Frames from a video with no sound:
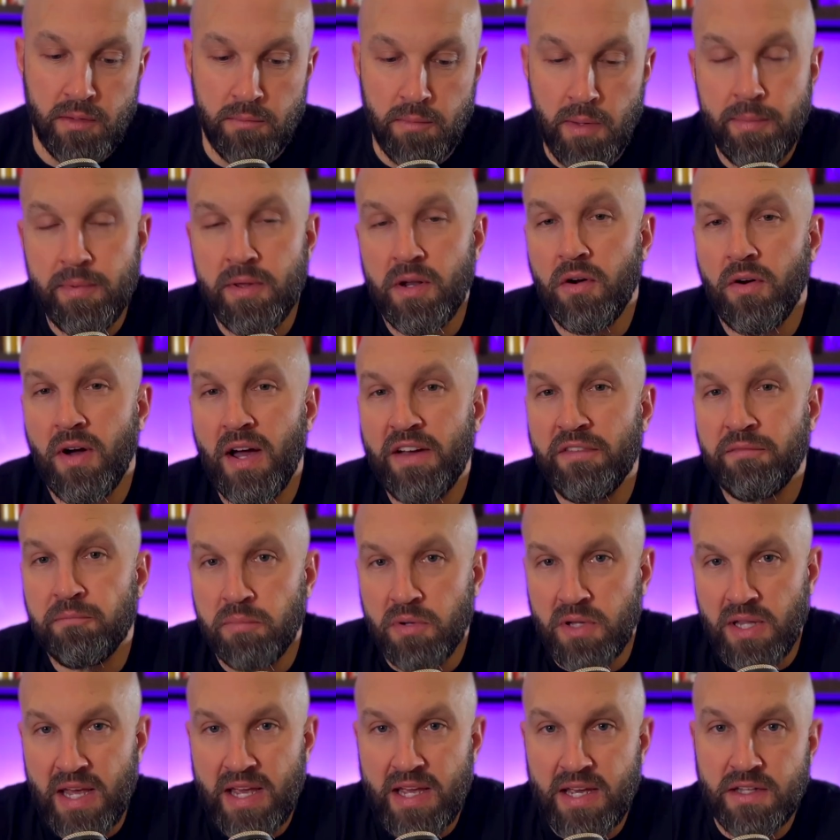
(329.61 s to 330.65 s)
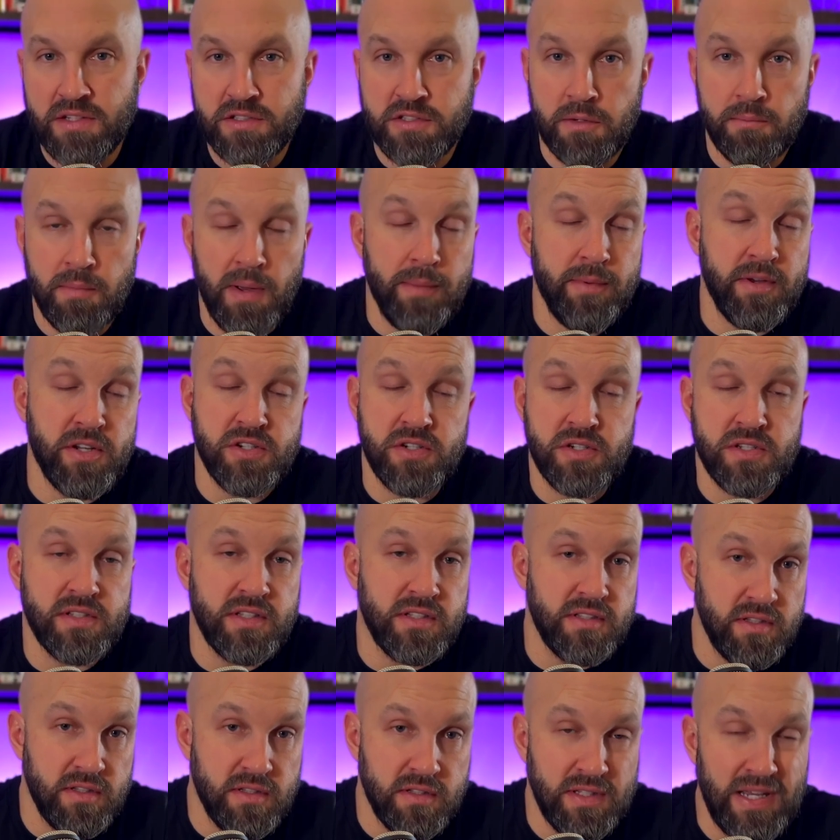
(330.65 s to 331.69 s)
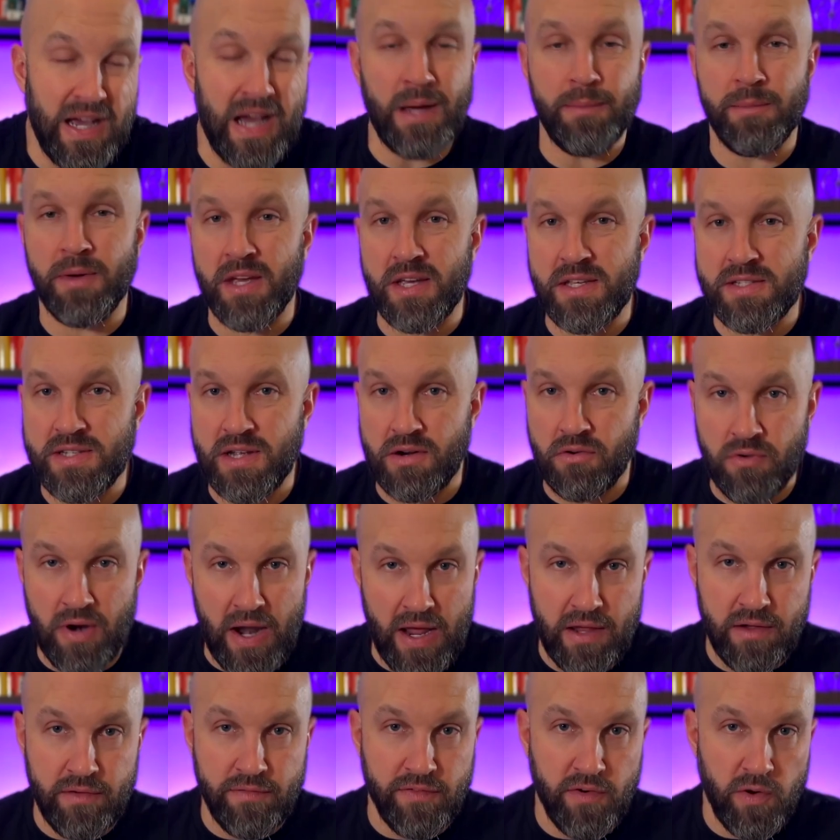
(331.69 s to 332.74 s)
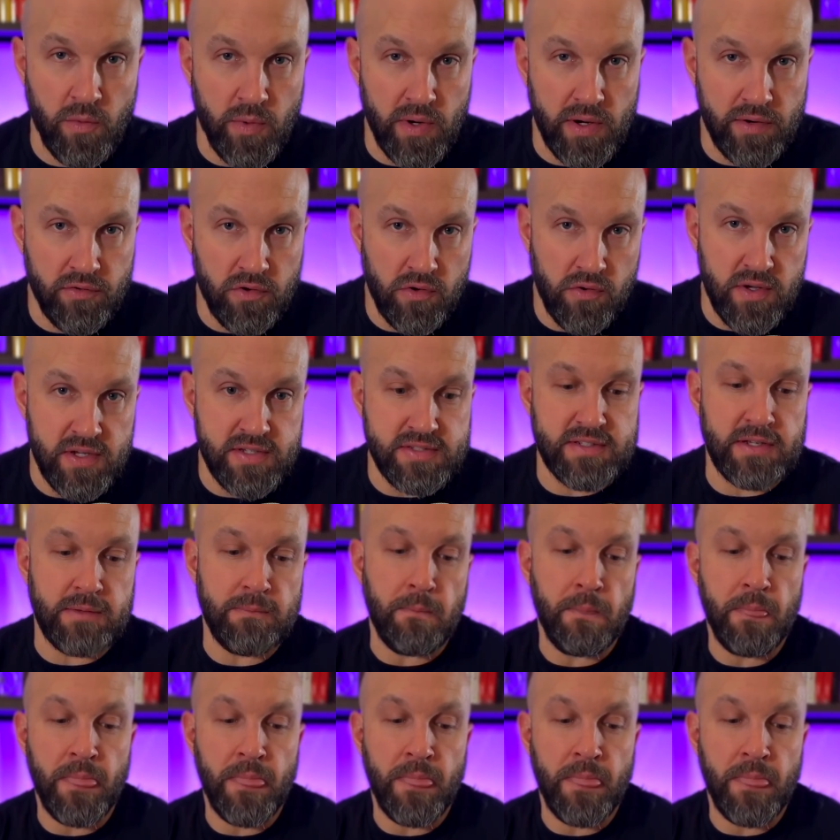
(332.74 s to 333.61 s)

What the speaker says: maybe you don't have plans, or maybe it's just timing isn't right for whatever reason.